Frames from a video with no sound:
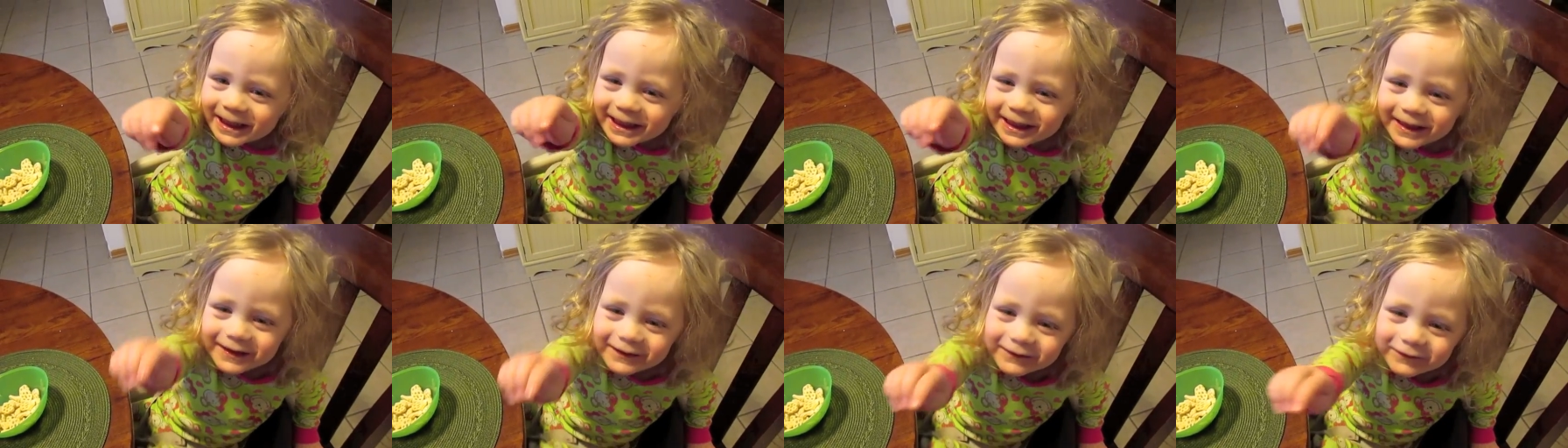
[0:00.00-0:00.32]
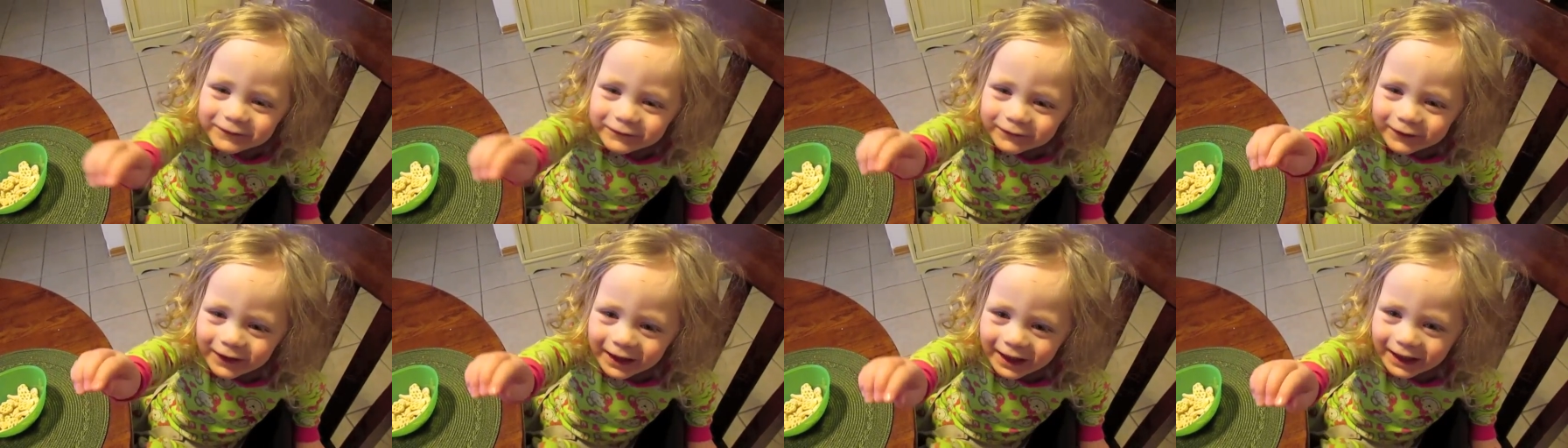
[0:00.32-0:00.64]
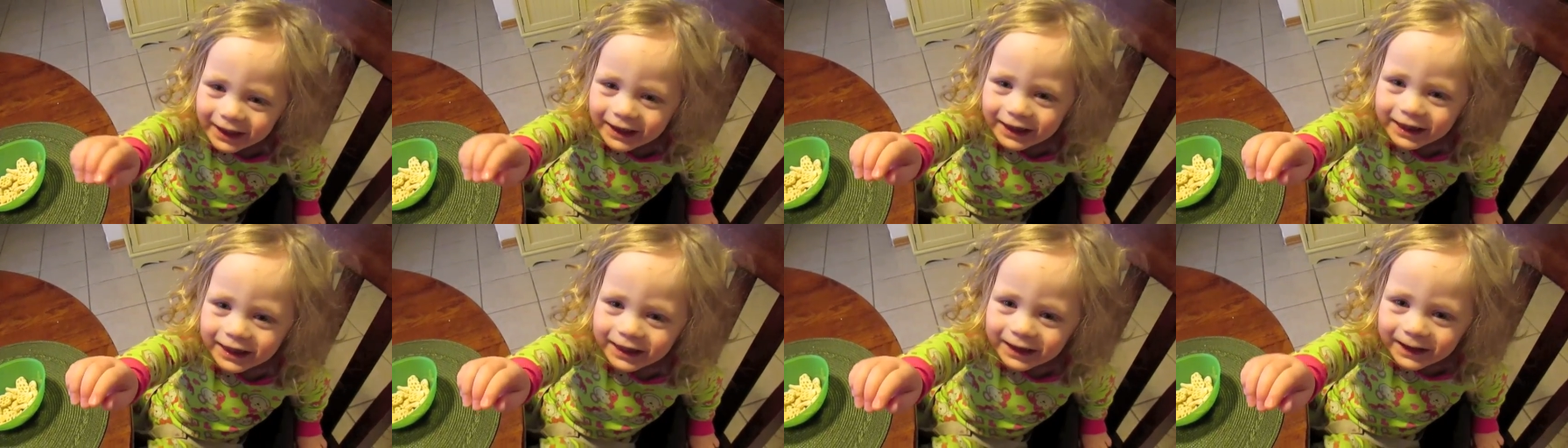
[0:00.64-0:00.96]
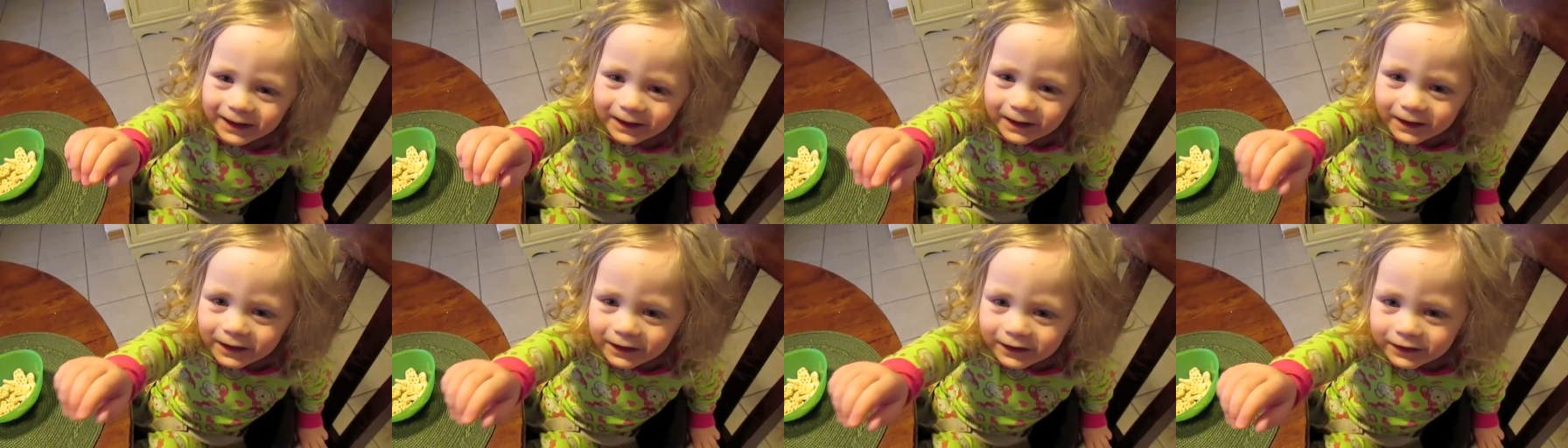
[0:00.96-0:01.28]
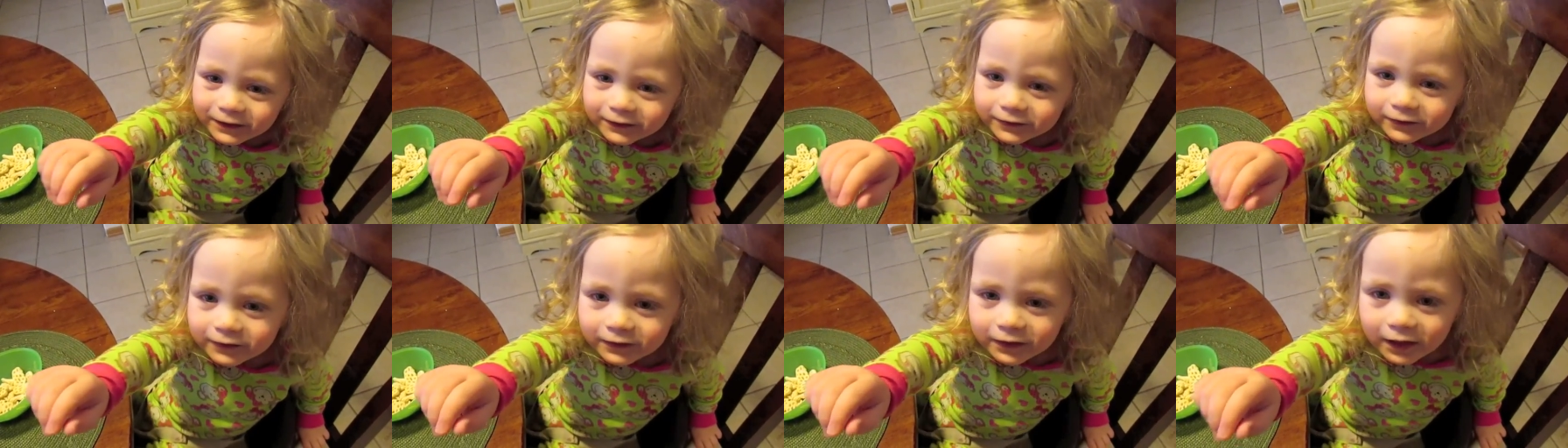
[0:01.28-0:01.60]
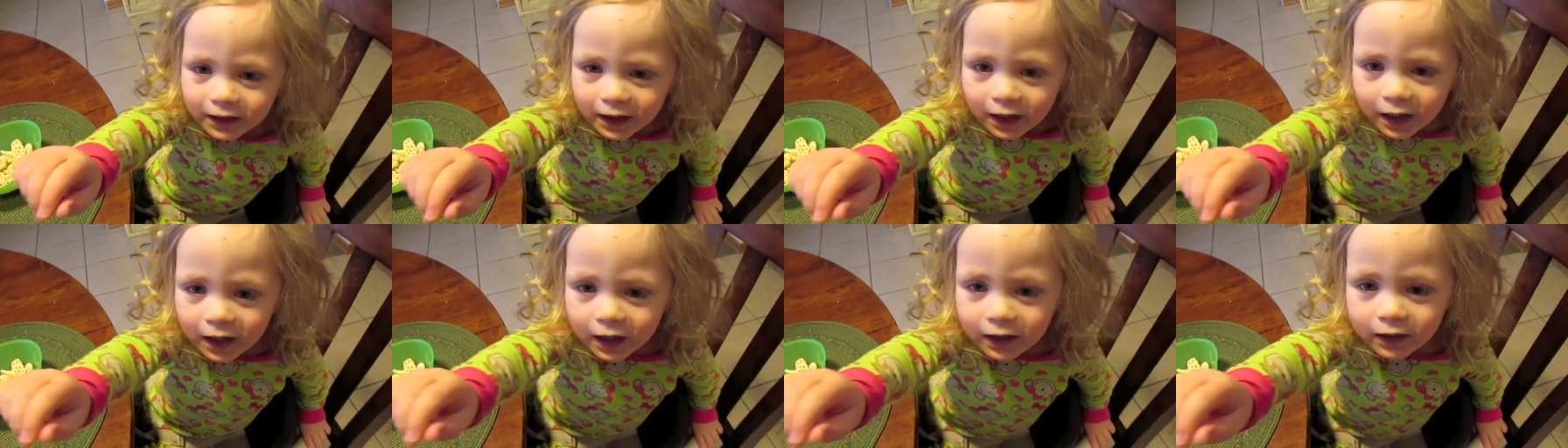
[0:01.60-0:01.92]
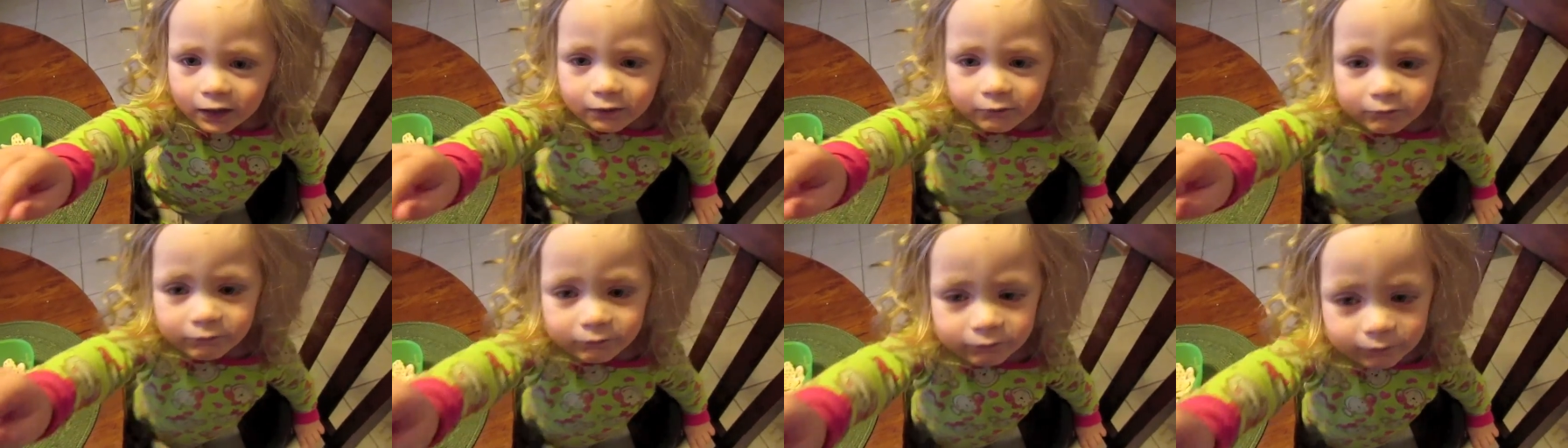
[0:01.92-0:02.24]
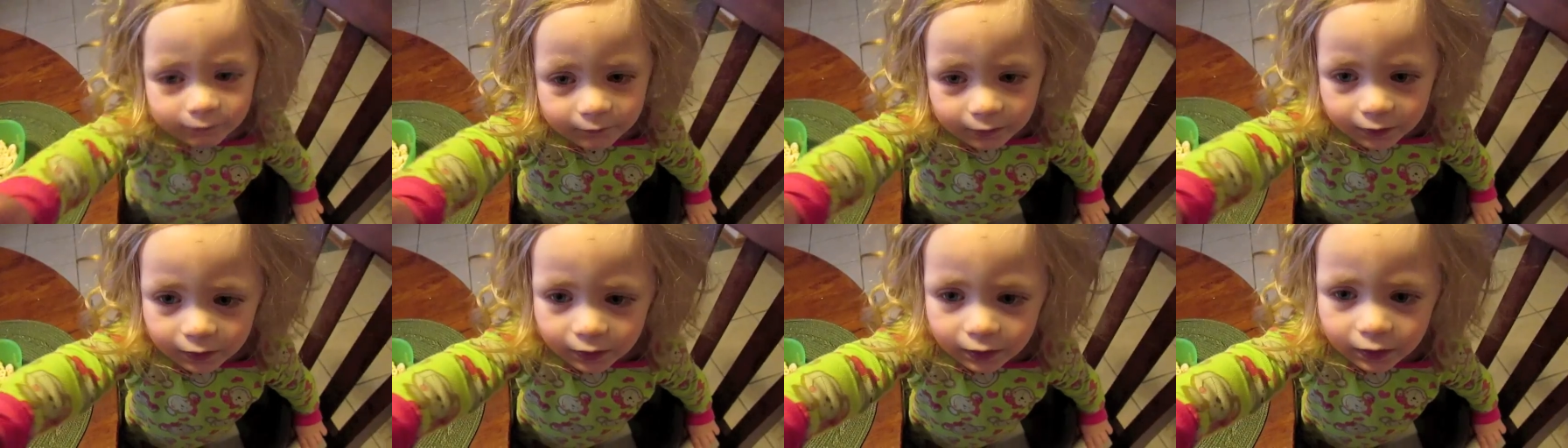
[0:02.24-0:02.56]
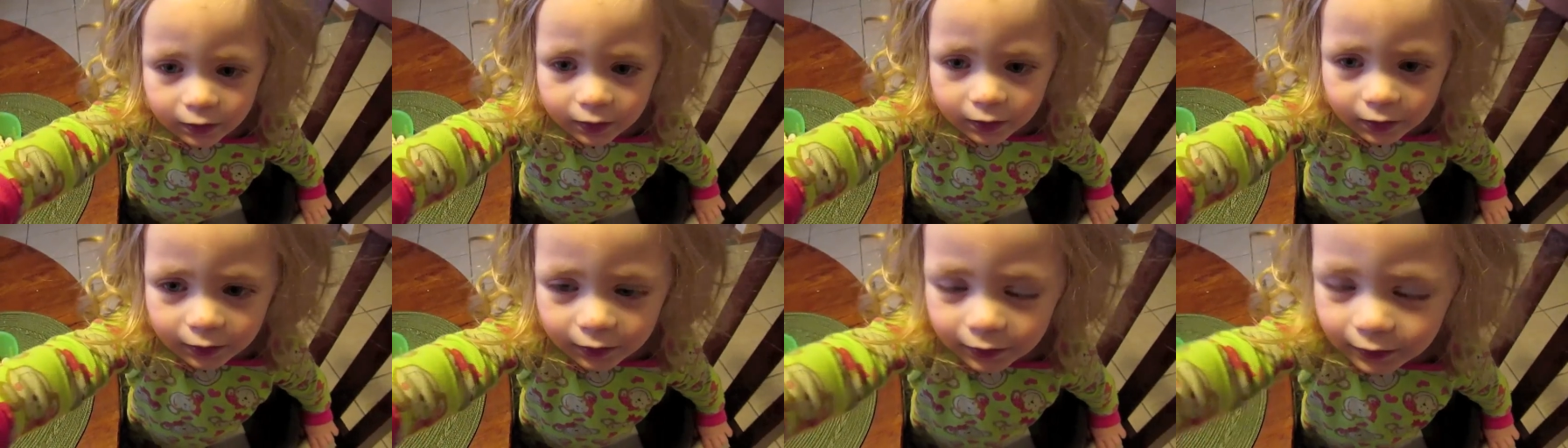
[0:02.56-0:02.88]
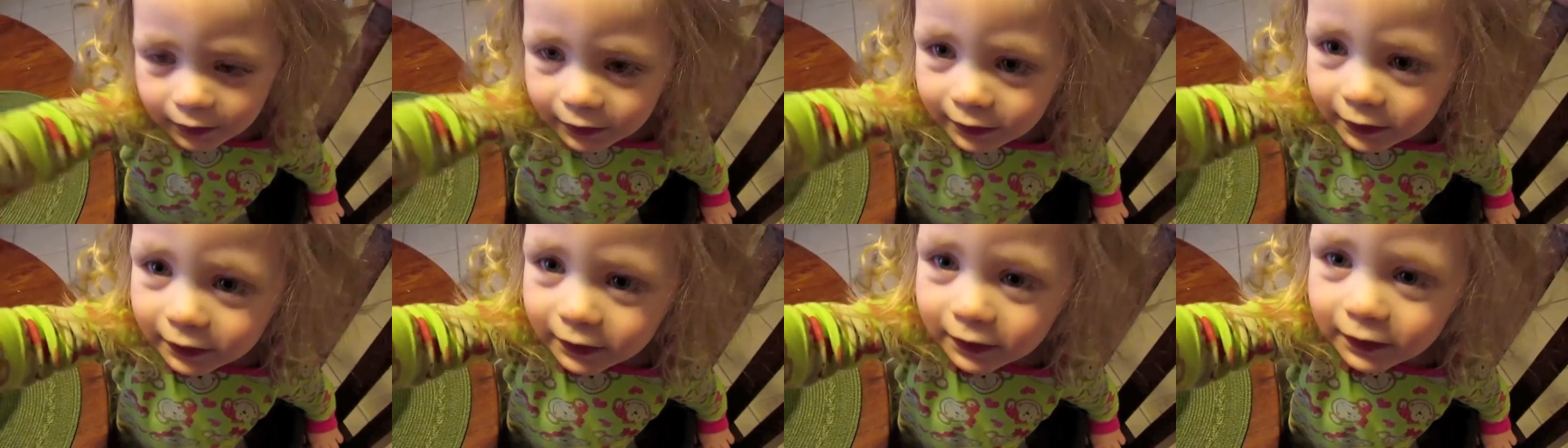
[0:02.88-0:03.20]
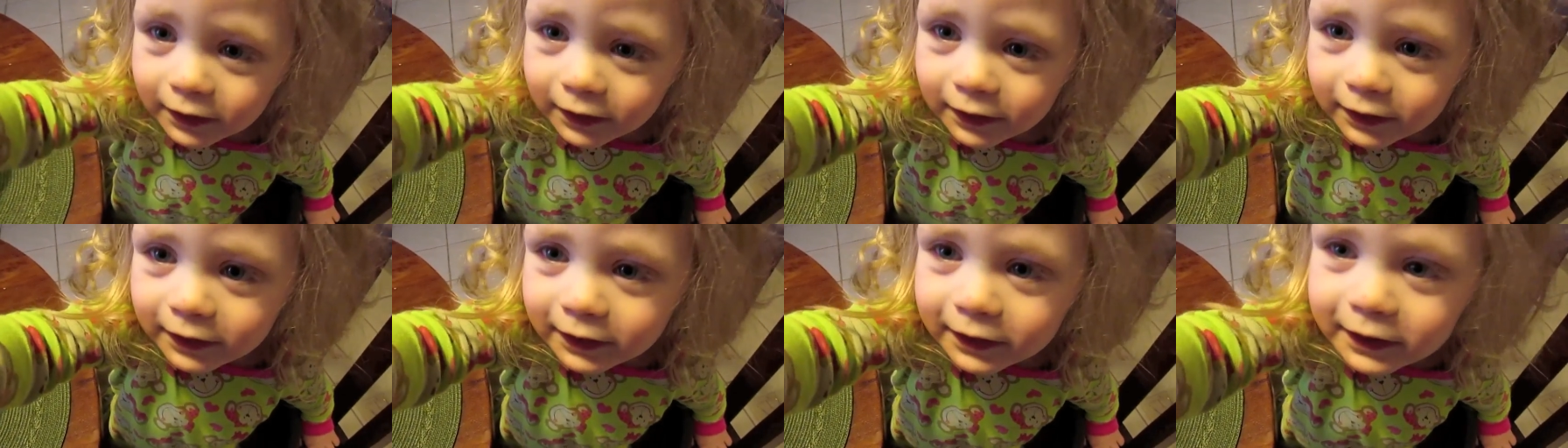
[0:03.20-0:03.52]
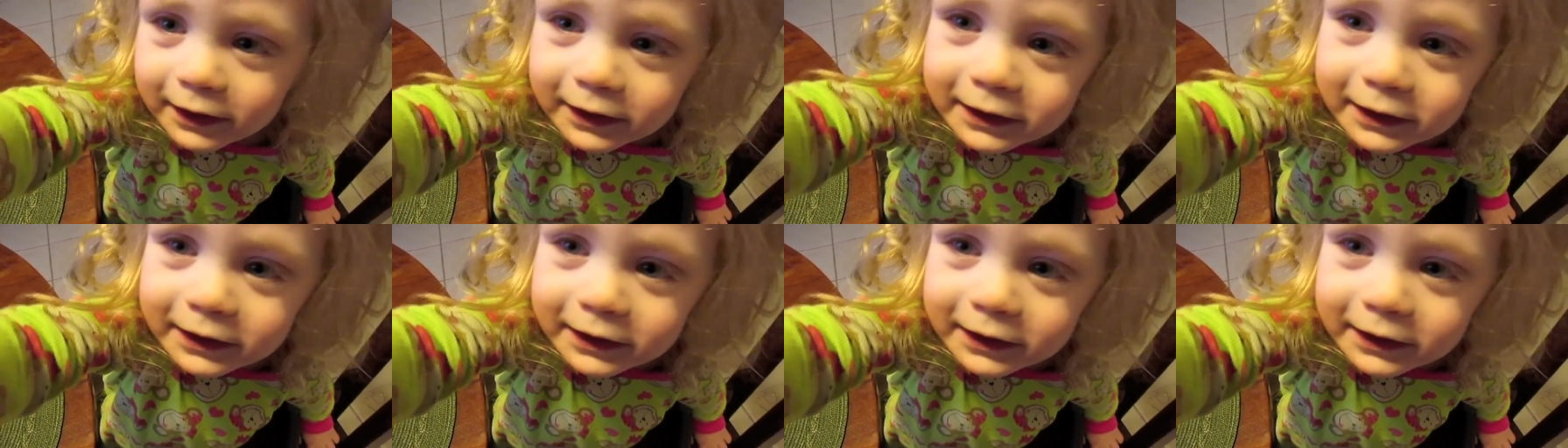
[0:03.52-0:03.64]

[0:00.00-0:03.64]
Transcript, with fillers: I know, you want to touch it and make a, oh, you want the necklace?